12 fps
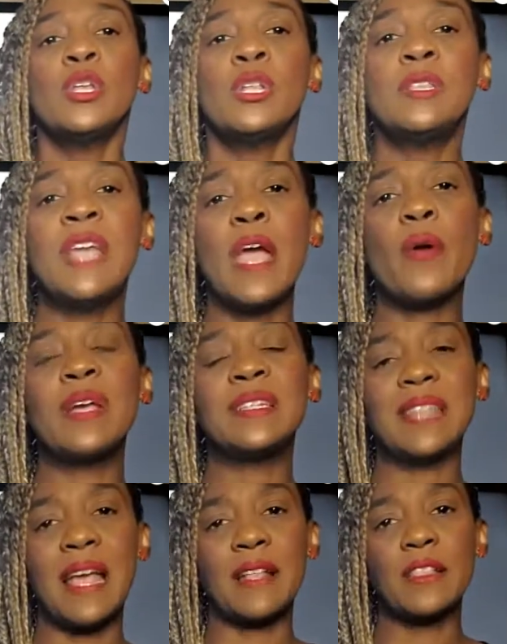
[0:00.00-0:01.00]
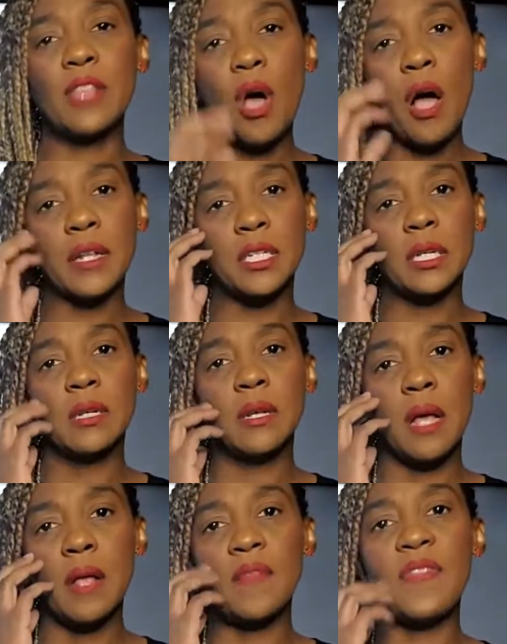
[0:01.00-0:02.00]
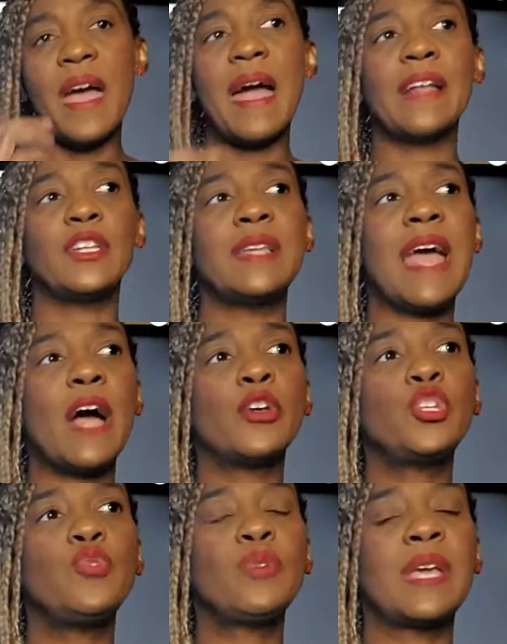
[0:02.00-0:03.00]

there is a thought that now you